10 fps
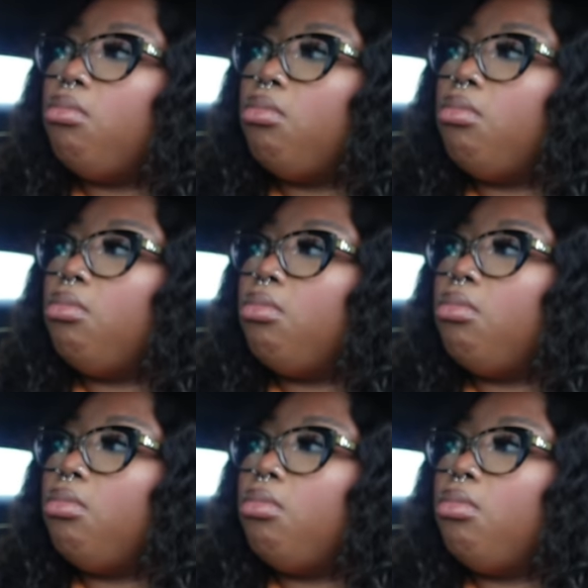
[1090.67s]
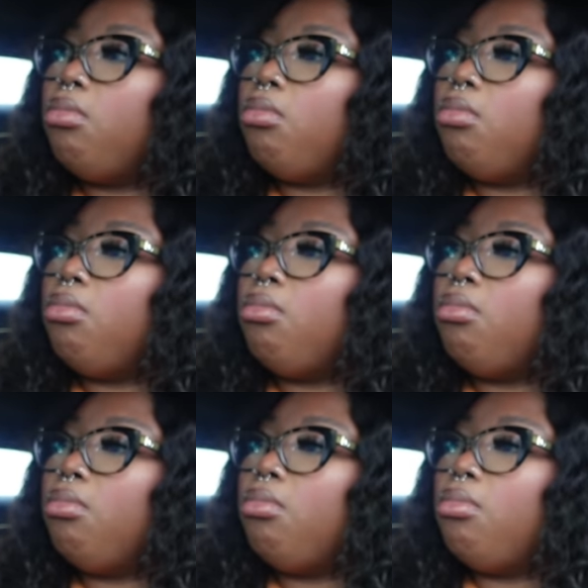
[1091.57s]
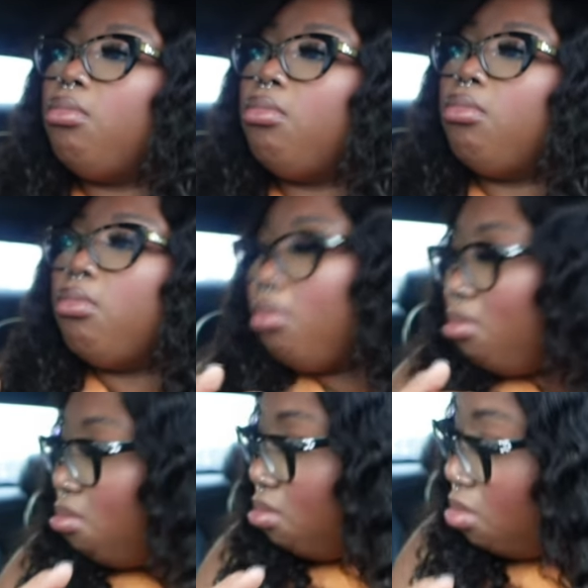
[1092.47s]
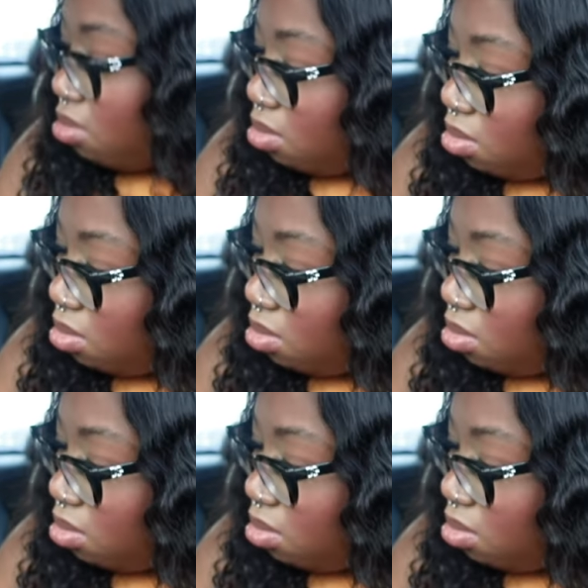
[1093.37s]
Nobody speaks.